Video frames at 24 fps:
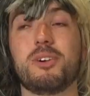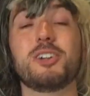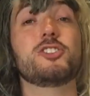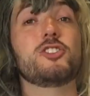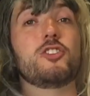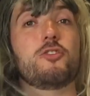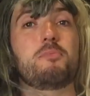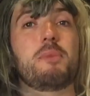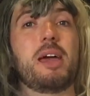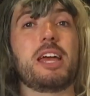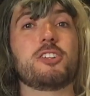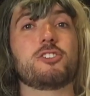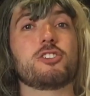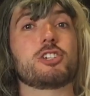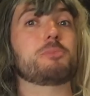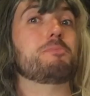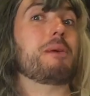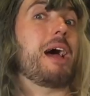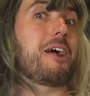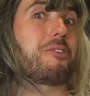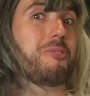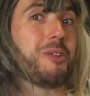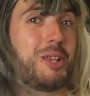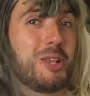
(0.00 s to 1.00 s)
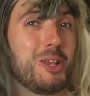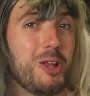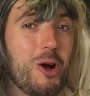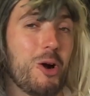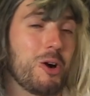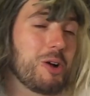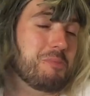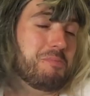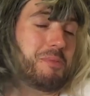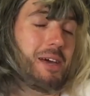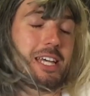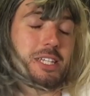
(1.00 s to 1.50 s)
Once you've made your spiral
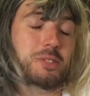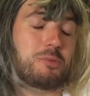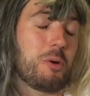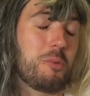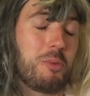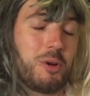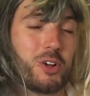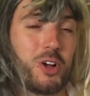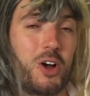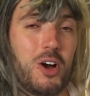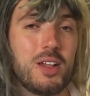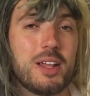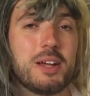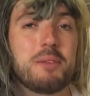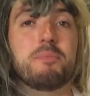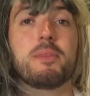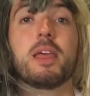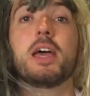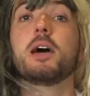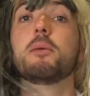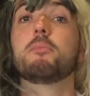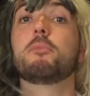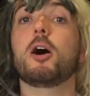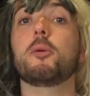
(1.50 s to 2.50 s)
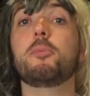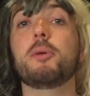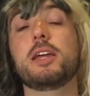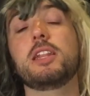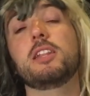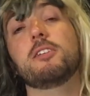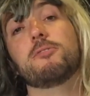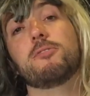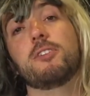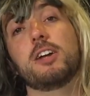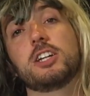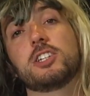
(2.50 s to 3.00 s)
log, that's what we'll call it, pop it
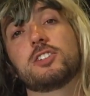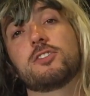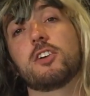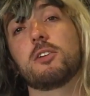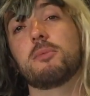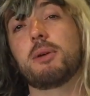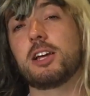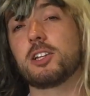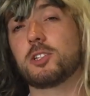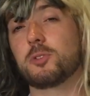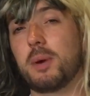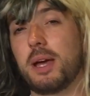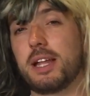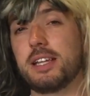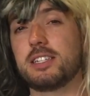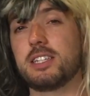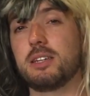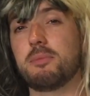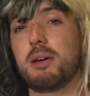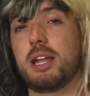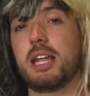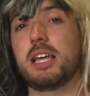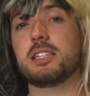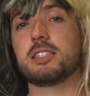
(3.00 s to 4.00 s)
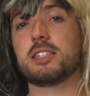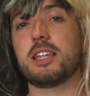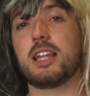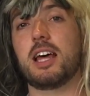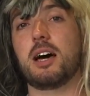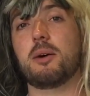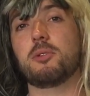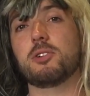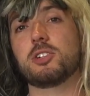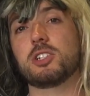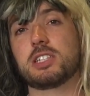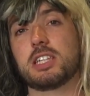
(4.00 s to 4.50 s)
in the fridge for about 20 minutes, and
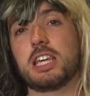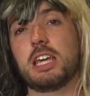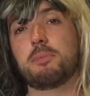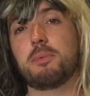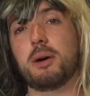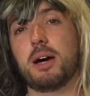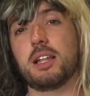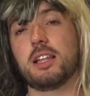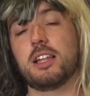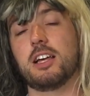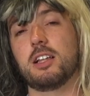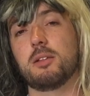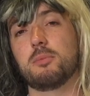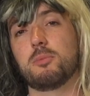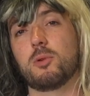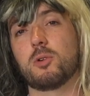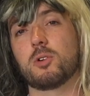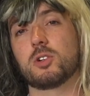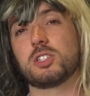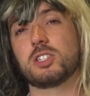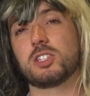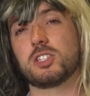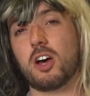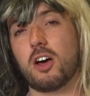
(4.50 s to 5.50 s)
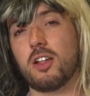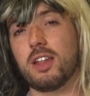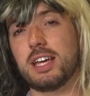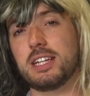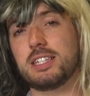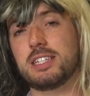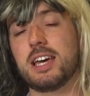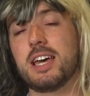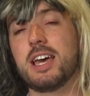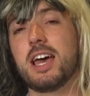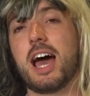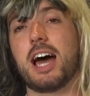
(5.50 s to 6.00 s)
that will just keep it a little more
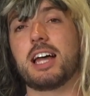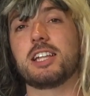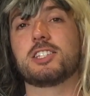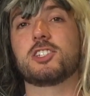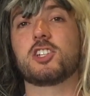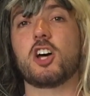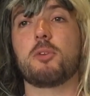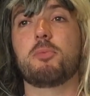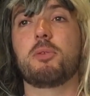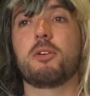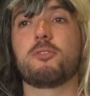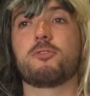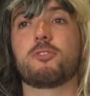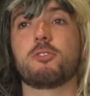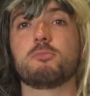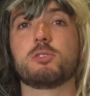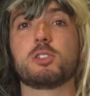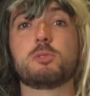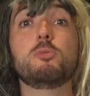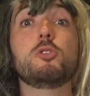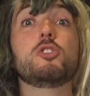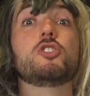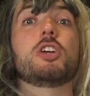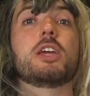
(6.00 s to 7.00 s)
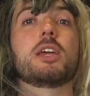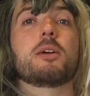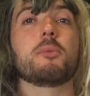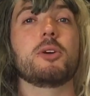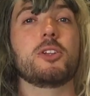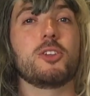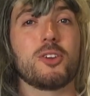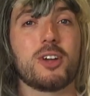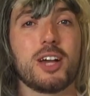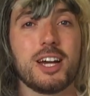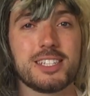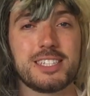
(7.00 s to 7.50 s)
solid and stop it from smooshing
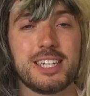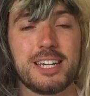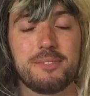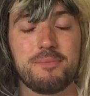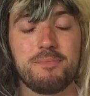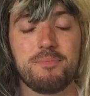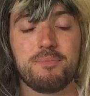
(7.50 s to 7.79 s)
when you cut it.